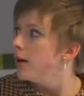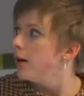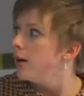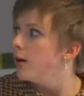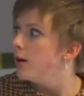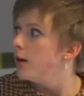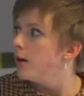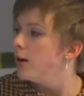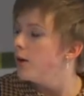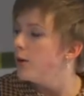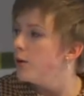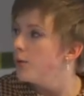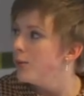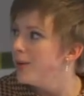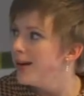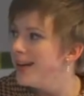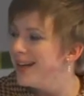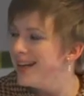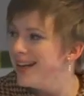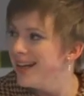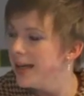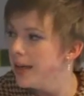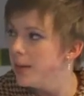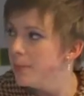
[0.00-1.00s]
A
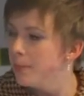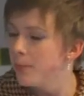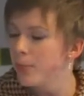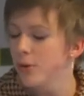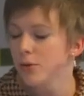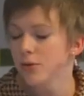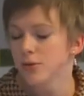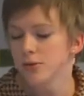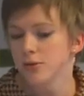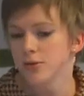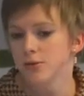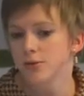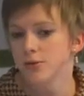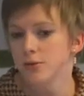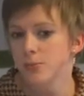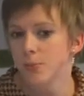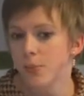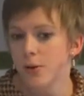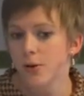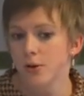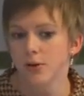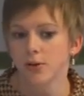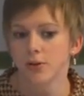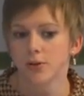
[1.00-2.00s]
really important
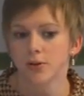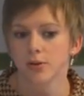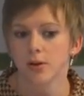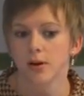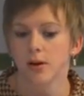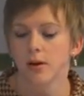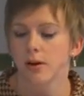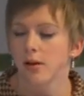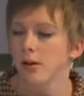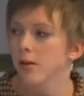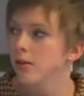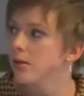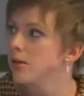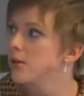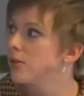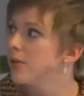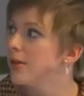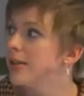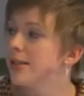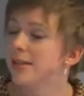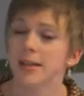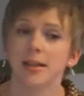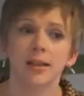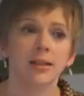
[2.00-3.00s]
point also
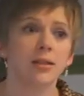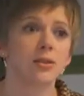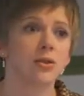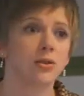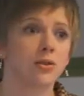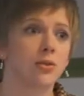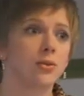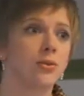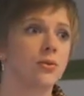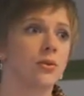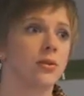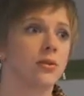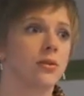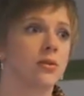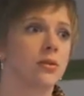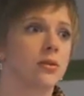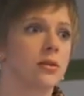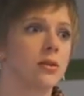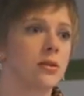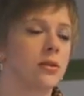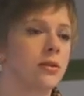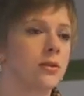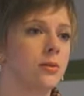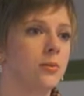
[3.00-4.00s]
is
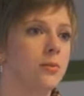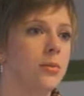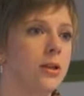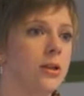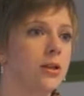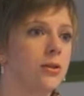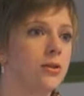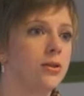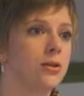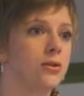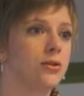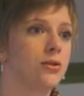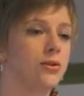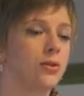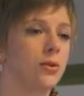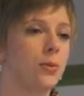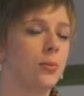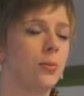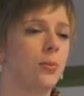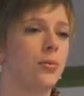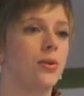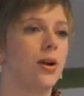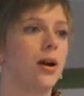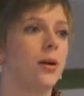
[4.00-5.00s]
insurance, because
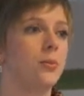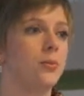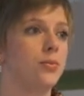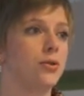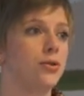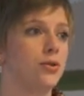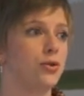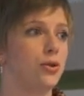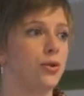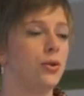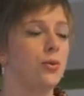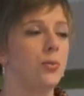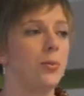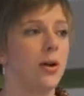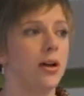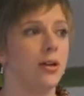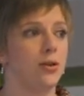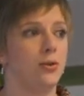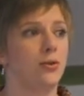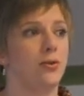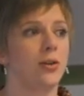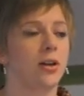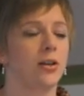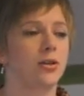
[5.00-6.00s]
perhaps your
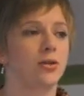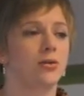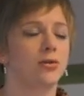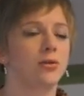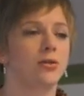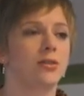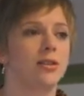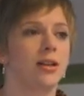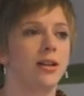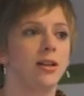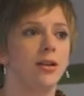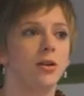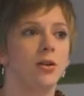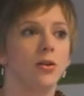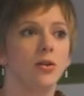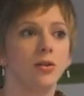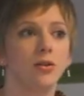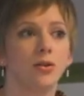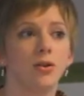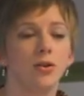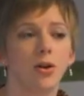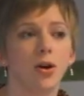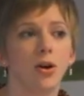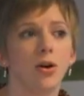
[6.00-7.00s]
manufacturers, they
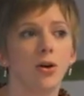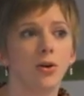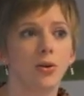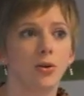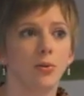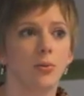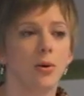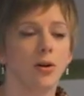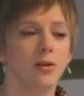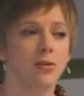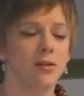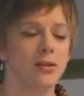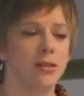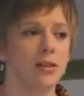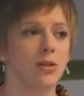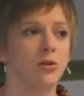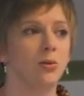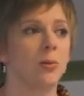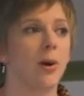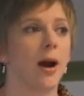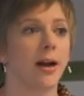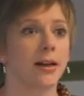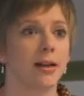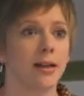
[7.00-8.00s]
don't know about CE
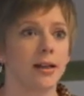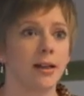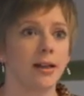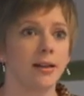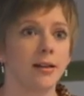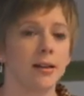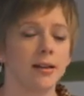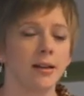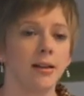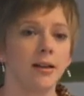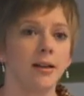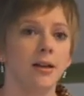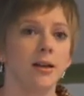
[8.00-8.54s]
marking,